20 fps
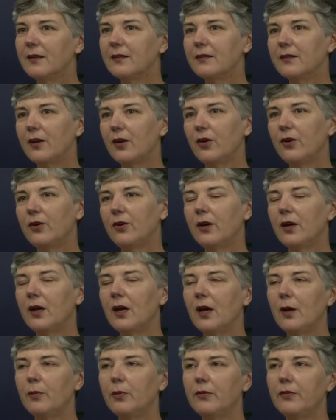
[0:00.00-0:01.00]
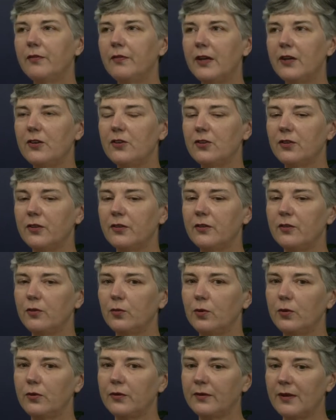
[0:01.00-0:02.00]
So a perfectionist
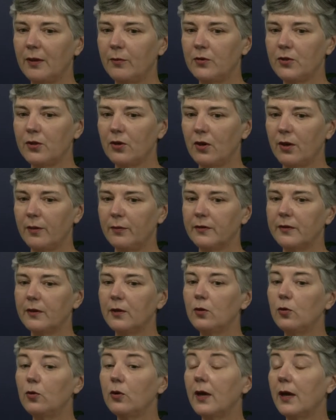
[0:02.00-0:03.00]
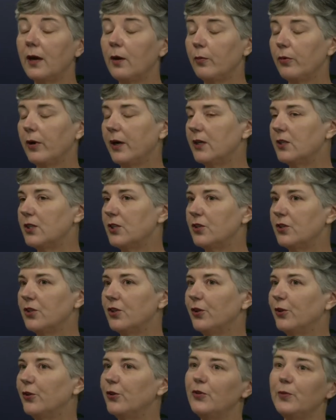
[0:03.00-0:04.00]
will sometimes look at a
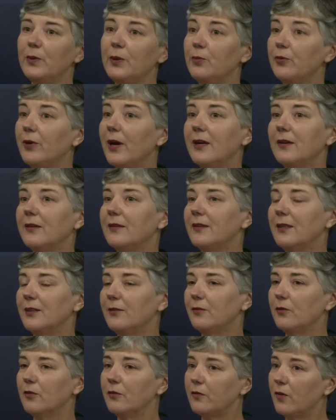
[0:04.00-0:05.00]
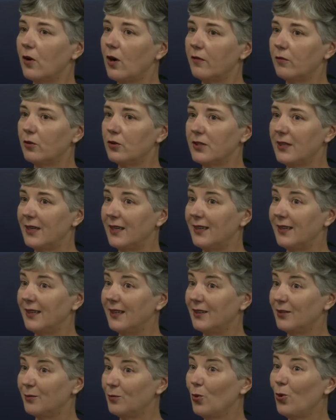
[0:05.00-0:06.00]
practitioner who's been practicing for 5 or 10
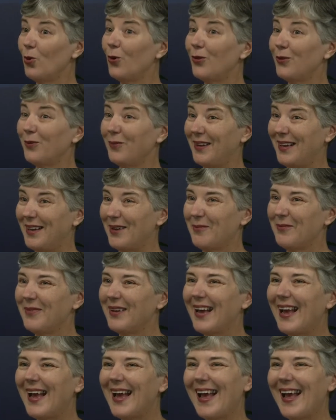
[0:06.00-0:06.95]
years more than them